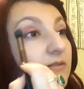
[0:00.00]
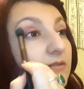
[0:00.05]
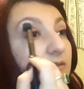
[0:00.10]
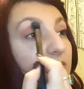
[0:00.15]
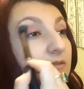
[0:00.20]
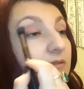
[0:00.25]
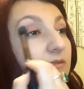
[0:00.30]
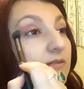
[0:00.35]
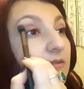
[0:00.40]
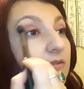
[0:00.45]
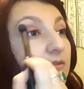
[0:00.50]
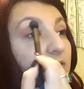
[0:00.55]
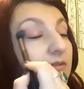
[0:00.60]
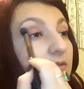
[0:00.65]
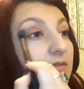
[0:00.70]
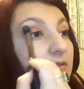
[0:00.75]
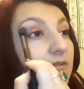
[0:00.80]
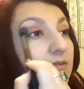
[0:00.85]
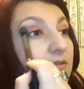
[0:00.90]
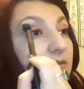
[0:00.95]

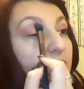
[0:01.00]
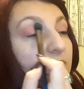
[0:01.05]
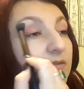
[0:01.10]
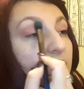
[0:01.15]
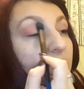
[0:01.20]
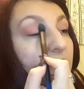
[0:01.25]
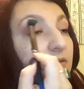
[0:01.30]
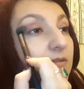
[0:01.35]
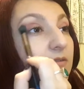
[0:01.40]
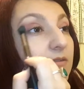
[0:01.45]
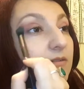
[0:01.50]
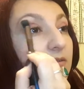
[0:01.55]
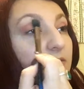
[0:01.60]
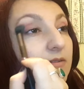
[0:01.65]
[no speech]